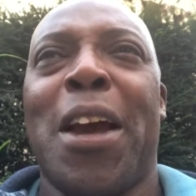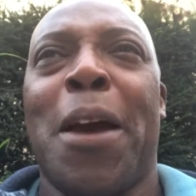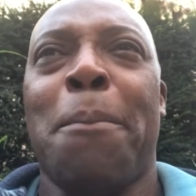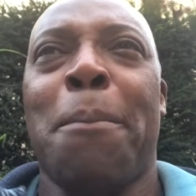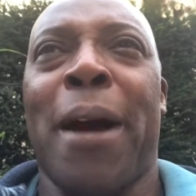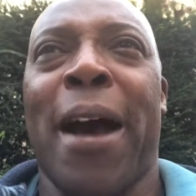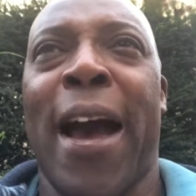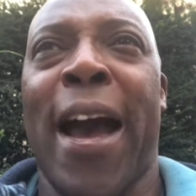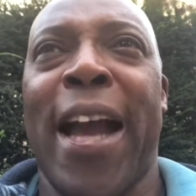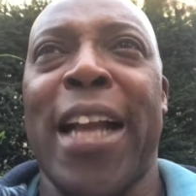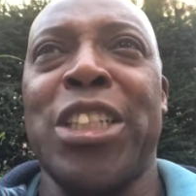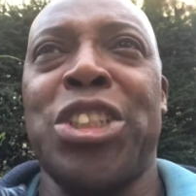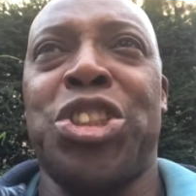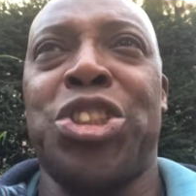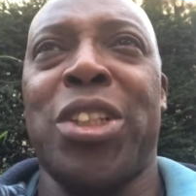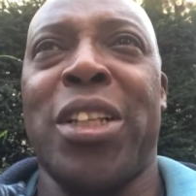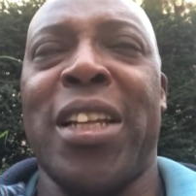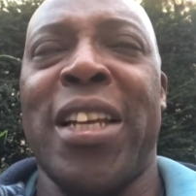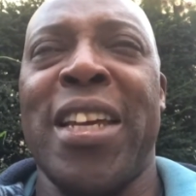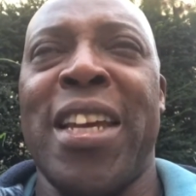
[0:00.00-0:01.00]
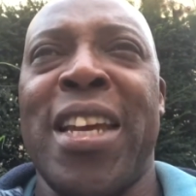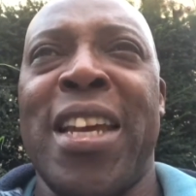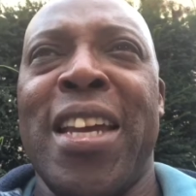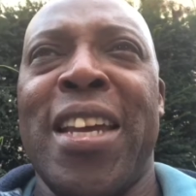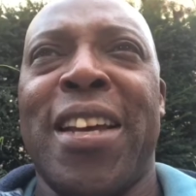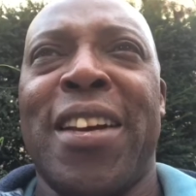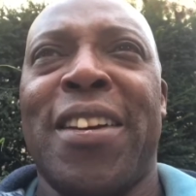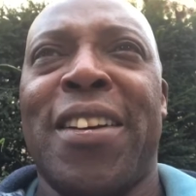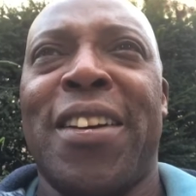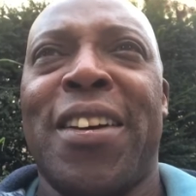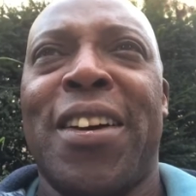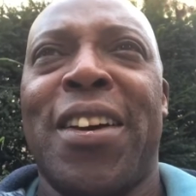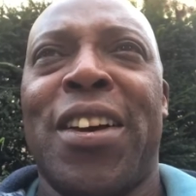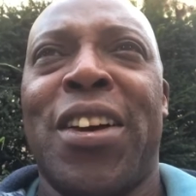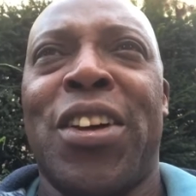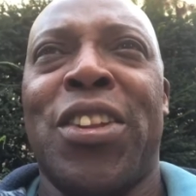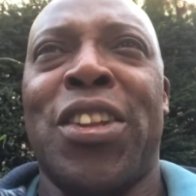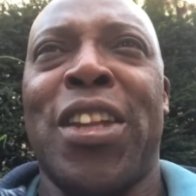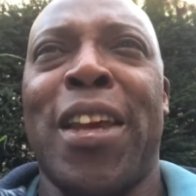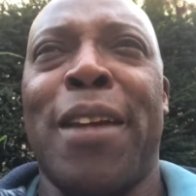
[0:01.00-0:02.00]
but actually
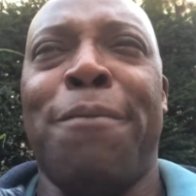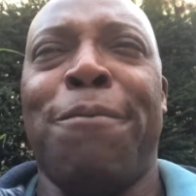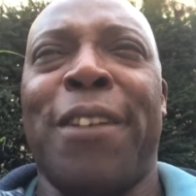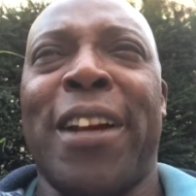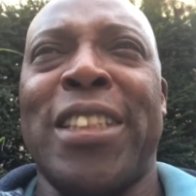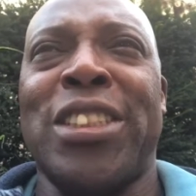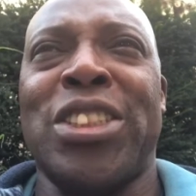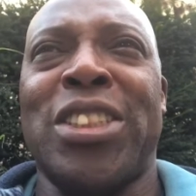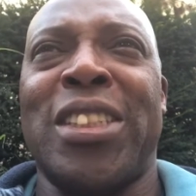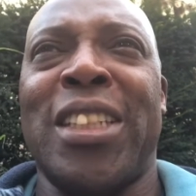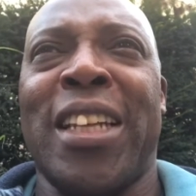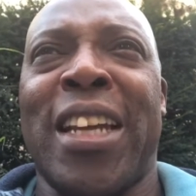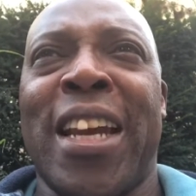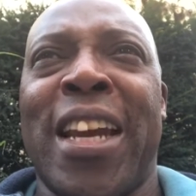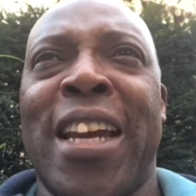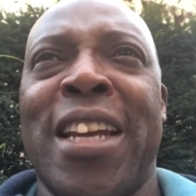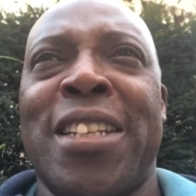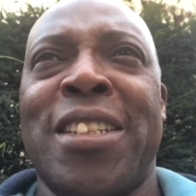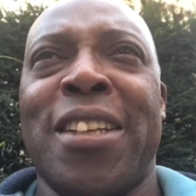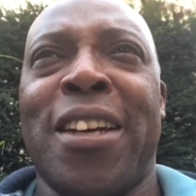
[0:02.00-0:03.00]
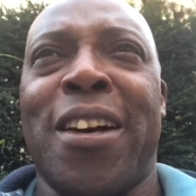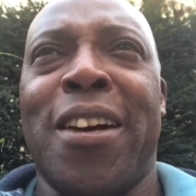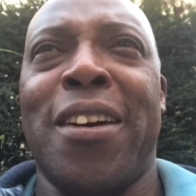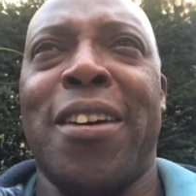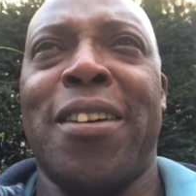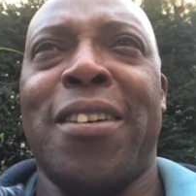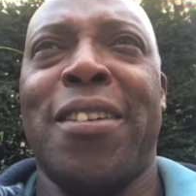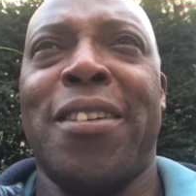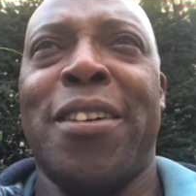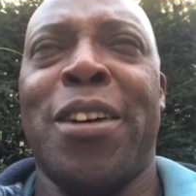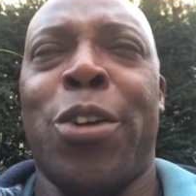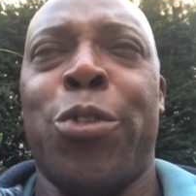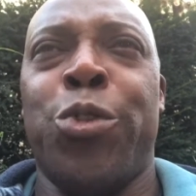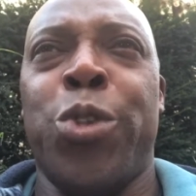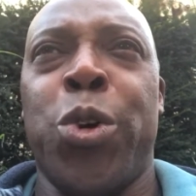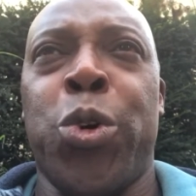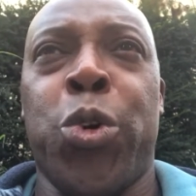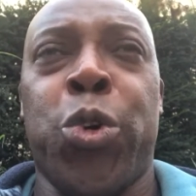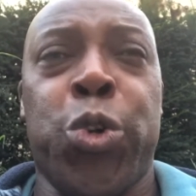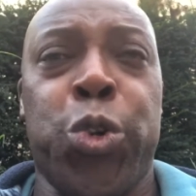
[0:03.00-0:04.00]
the investigator, a
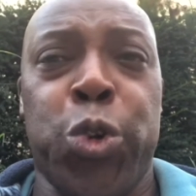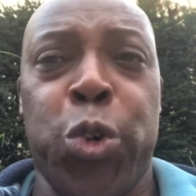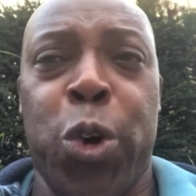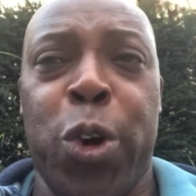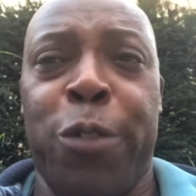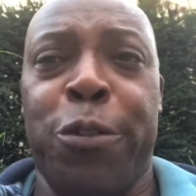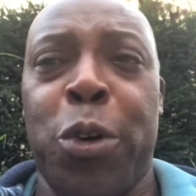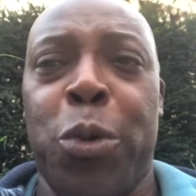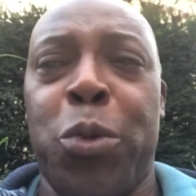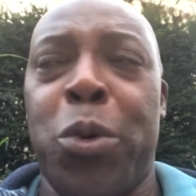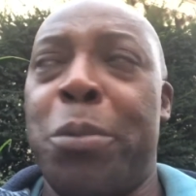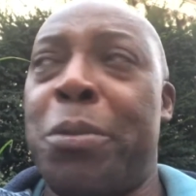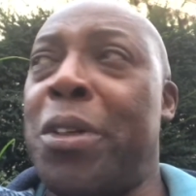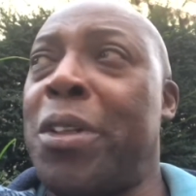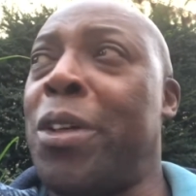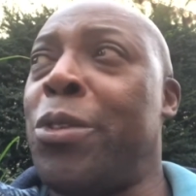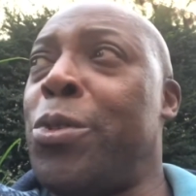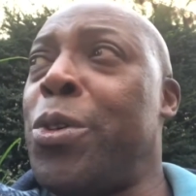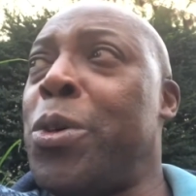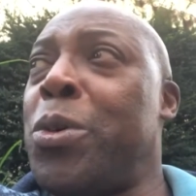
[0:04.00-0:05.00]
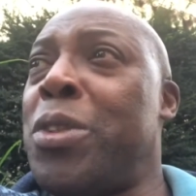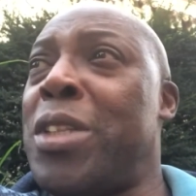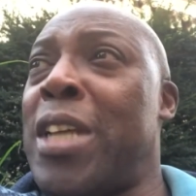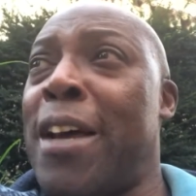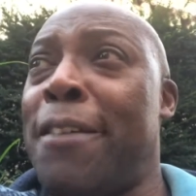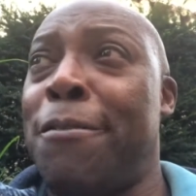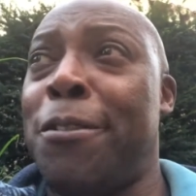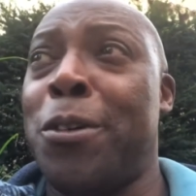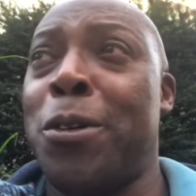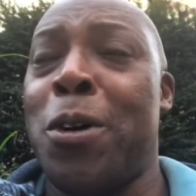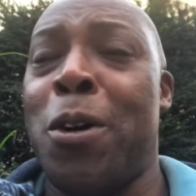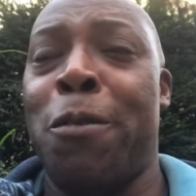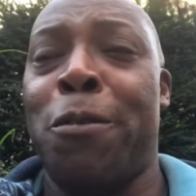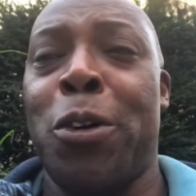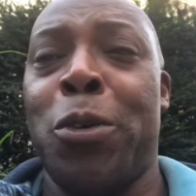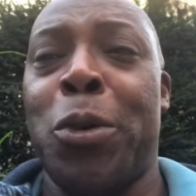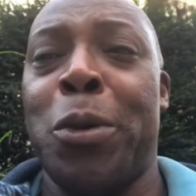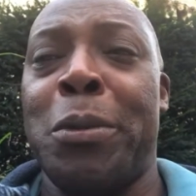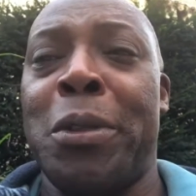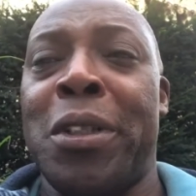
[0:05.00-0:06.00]
real crook of a woman, a real devil of a
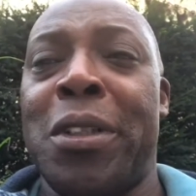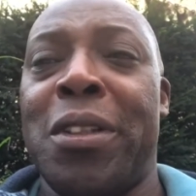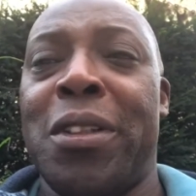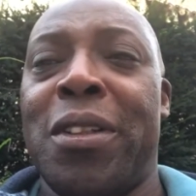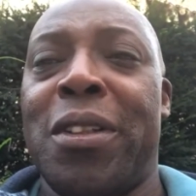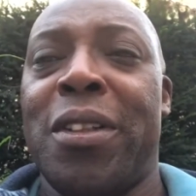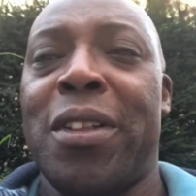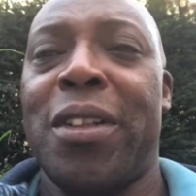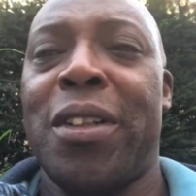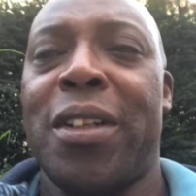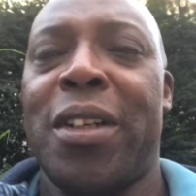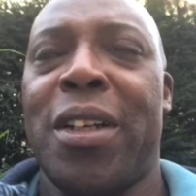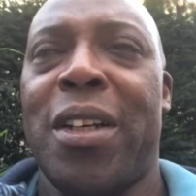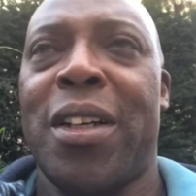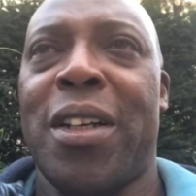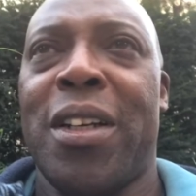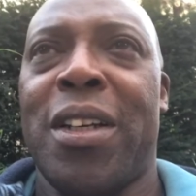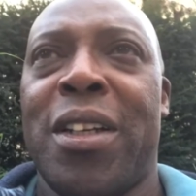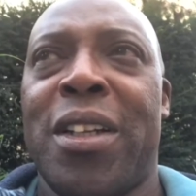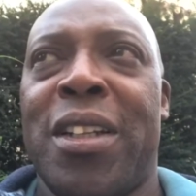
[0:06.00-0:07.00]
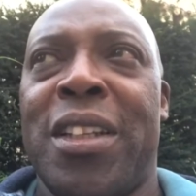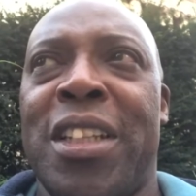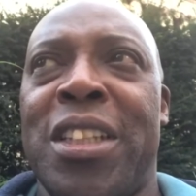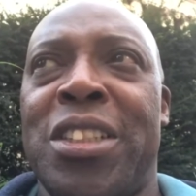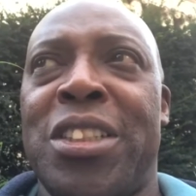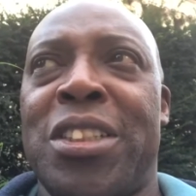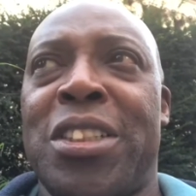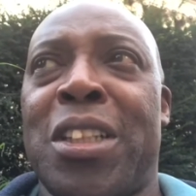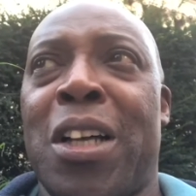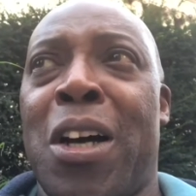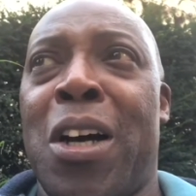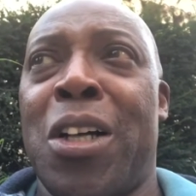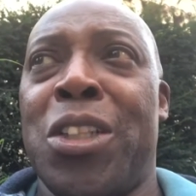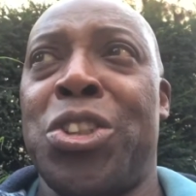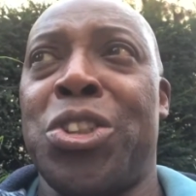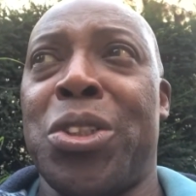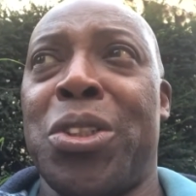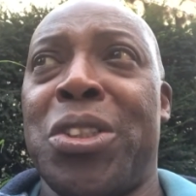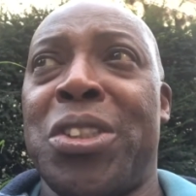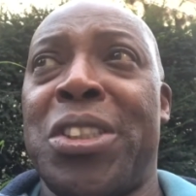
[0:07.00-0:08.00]
woman, this
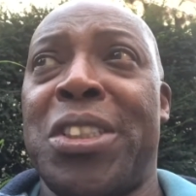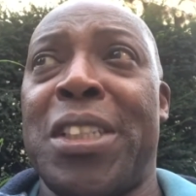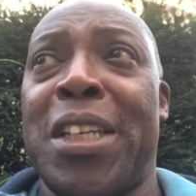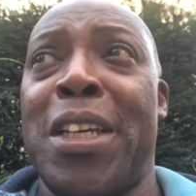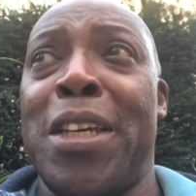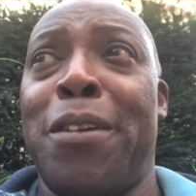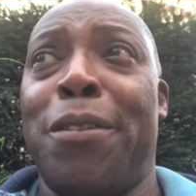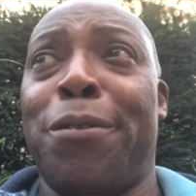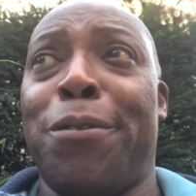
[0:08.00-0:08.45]
Sergeant Seif,